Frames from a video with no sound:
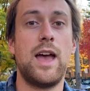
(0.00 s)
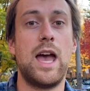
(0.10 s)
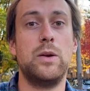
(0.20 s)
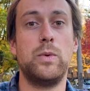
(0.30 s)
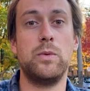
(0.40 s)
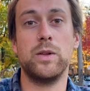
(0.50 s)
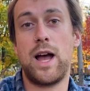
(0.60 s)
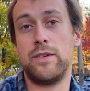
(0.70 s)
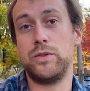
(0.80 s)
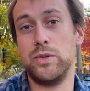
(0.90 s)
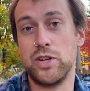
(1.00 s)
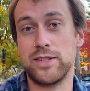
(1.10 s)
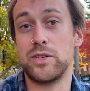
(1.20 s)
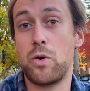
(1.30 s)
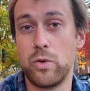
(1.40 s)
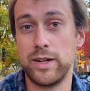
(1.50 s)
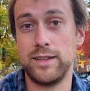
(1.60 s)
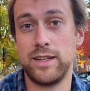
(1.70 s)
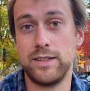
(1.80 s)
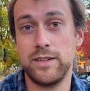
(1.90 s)
and we will have to adjust
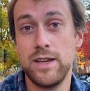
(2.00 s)
accordingly.